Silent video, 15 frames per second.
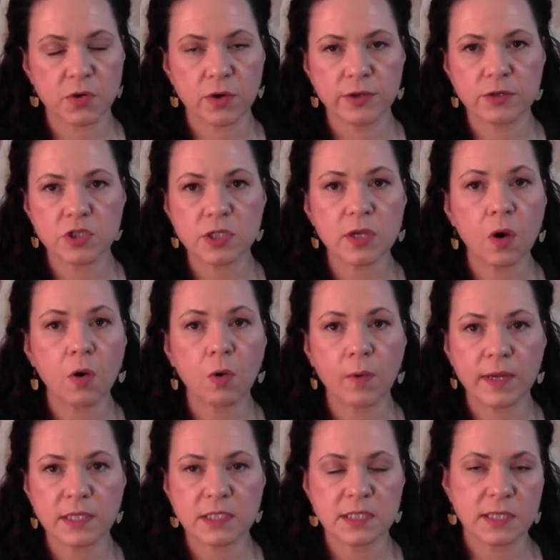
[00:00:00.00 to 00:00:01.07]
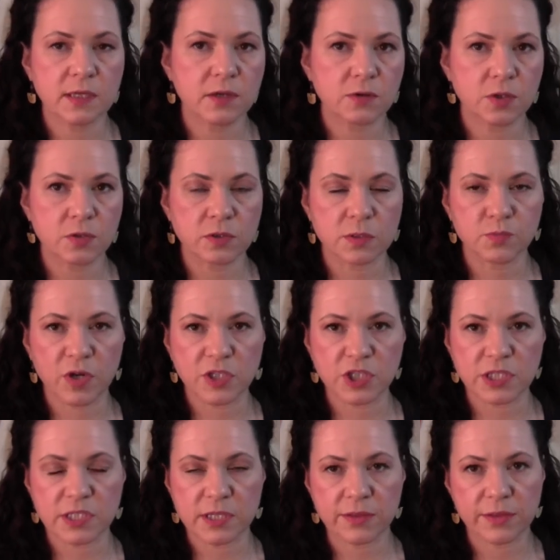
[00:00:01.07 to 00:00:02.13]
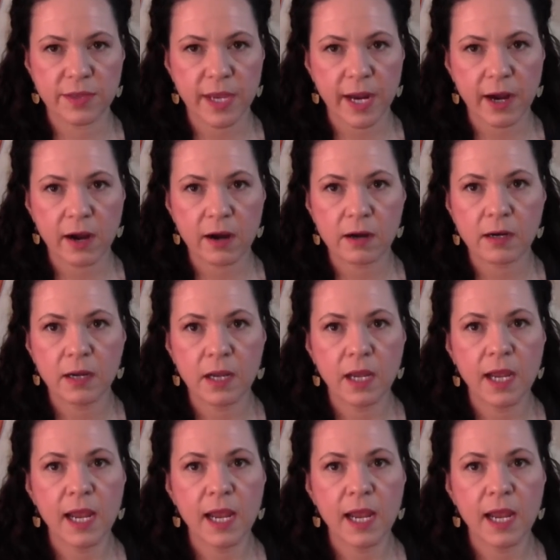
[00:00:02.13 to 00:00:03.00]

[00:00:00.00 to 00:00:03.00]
There are usually always EcoTools brushes there.